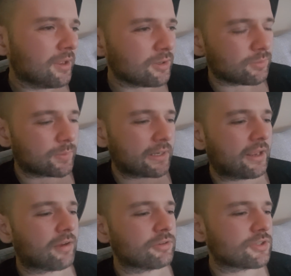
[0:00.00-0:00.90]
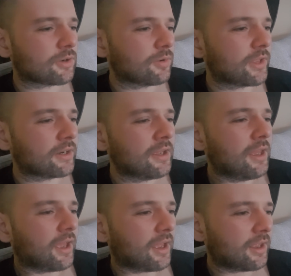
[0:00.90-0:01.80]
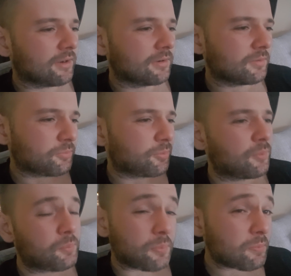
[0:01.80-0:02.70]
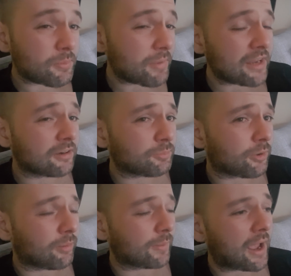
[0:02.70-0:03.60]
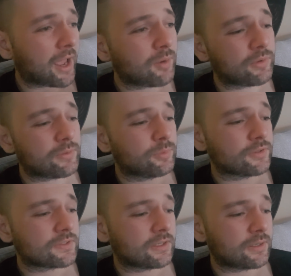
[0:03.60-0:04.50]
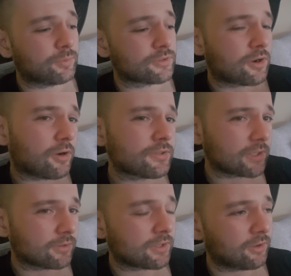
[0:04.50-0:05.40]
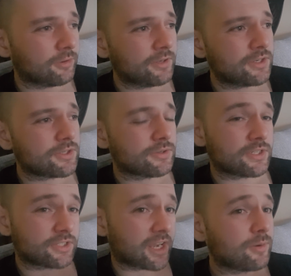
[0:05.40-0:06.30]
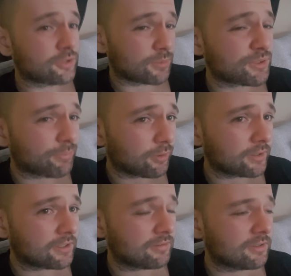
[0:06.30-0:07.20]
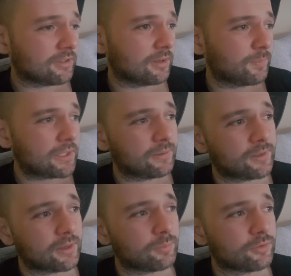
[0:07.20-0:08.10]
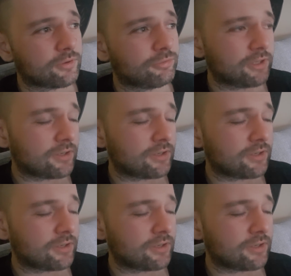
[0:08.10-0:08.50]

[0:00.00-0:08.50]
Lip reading: do we really have to show that? And the main problem I had with it was that it was causing us a lot of issues in terms of productivity. I mean, it was a